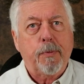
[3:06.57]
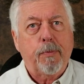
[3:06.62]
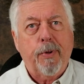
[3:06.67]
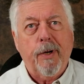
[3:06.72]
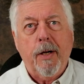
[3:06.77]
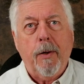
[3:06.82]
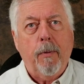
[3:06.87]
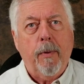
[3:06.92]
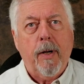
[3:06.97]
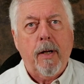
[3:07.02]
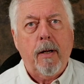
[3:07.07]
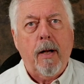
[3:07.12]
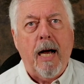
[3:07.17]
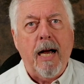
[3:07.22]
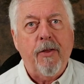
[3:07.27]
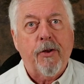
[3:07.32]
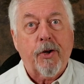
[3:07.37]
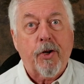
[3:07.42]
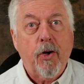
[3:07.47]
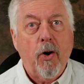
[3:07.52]
pretty well
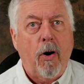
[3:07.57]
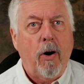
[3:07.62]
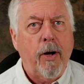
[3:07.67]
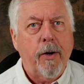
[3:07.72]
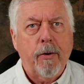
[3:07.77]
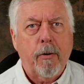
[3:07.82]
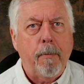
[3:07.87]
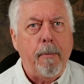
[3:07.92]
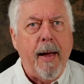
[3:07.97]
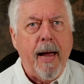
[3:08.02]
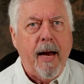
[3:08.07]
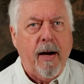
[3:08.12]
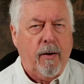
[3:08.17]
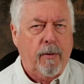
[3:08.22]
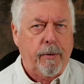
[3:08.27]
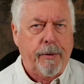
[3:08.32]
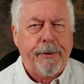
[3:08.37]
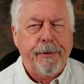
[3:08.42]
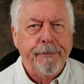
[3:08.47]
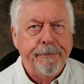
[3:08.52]
either gone or
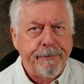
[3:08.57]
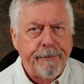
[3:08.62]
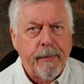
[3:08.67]
mangled.